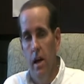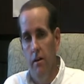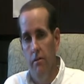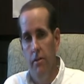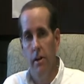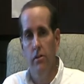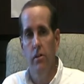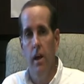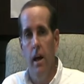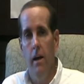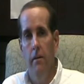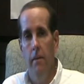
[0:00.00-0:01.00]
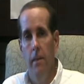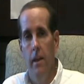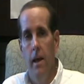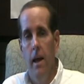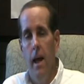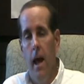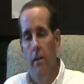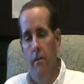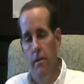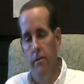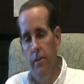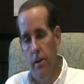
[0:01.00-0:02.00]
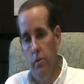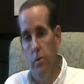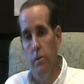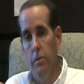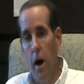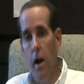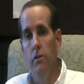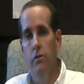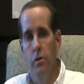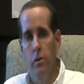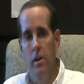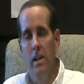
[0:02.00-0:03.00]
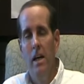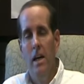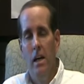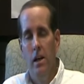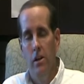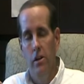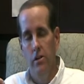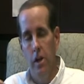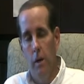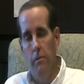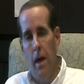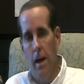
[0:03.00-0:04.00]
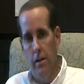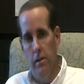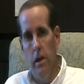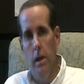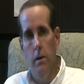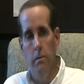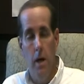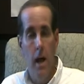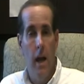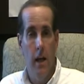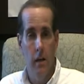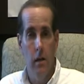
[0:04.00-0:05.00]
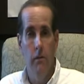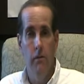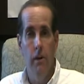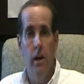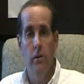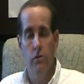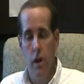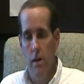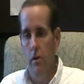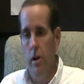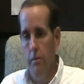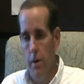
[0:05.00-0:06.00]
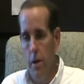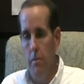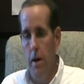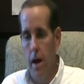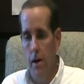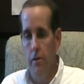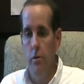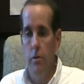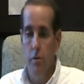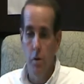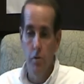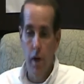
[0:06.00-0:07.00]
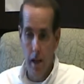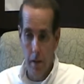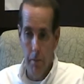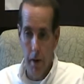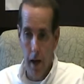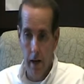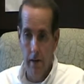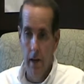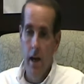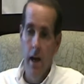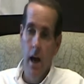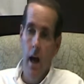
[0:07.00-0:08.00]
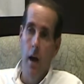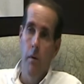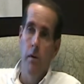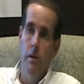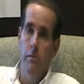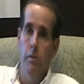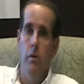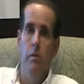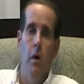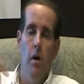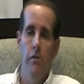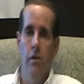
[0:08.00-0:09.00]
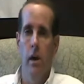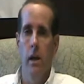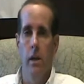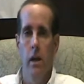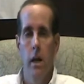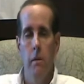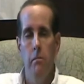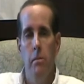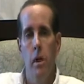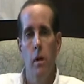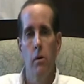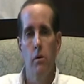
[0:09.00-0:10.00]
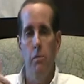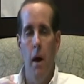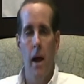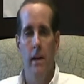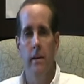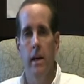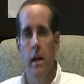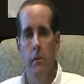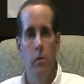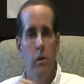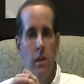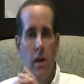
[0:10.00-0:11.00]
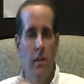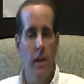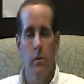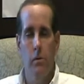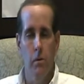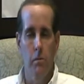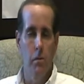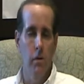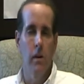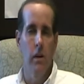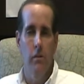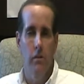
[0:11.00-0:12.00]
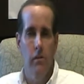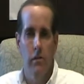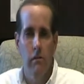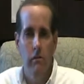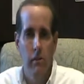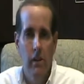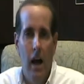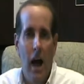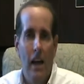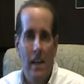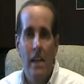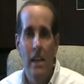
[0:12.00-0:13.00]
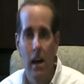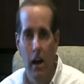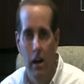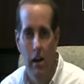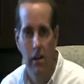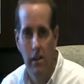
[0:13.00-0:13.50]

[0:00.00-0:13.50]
and fix that, and then fix what the body's doing to help that club and club face travel on a better path to improve that impact, which improved the ball flight. But it always backed up, which I think was a brilliant idea.